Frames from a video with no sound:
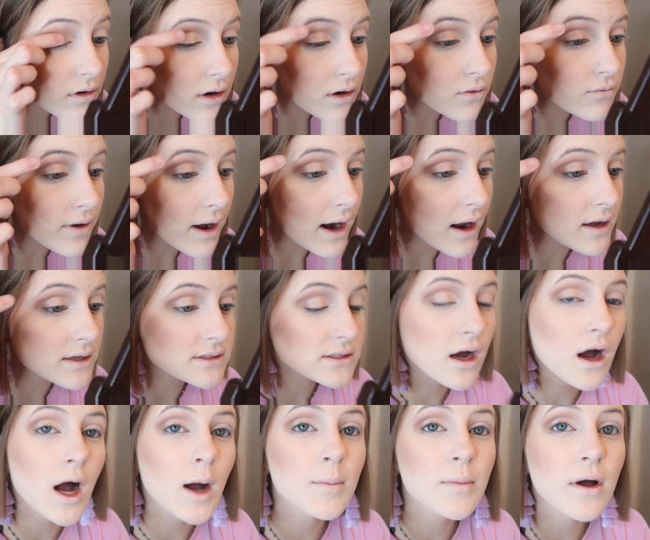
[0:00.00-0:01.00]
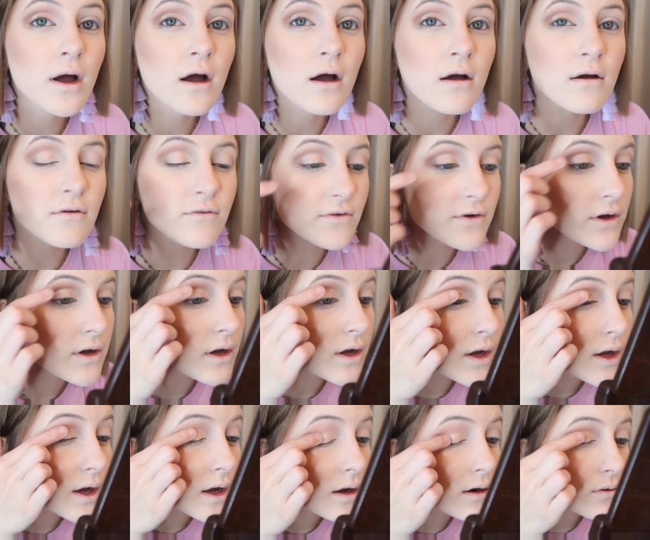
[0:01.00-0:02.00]
or right on top of
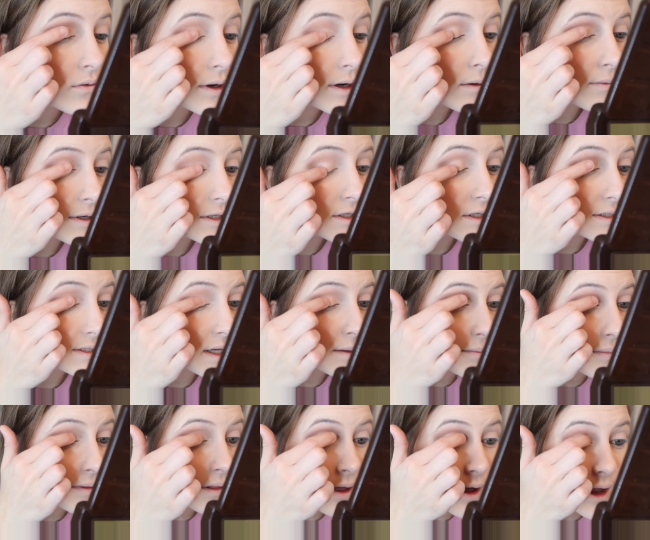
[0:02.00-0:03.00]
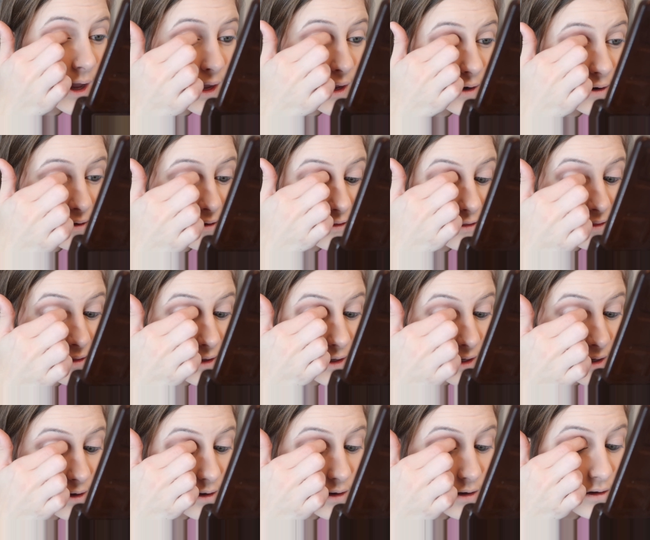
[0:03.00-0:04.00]
where we just applied
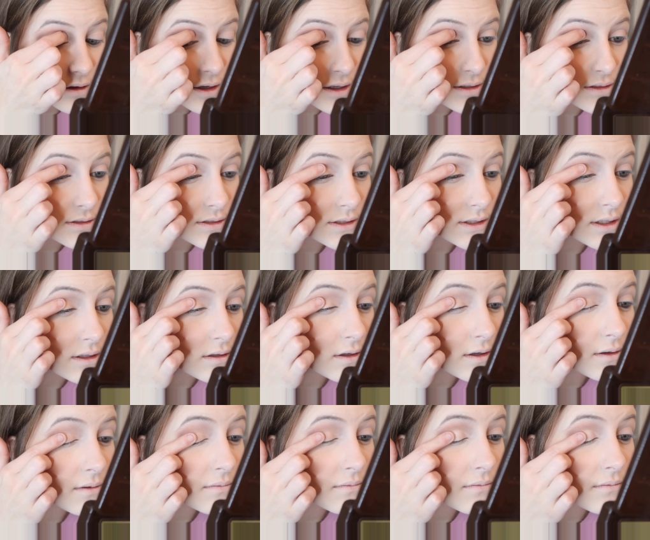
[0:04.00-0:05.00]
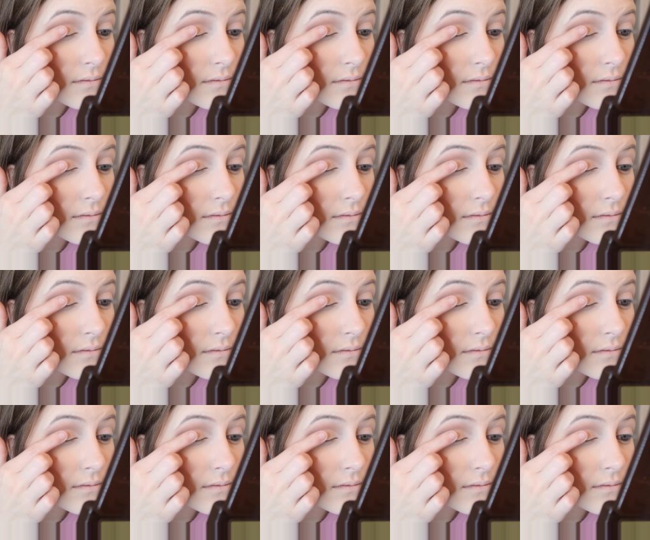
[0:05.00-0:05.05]
the concealer.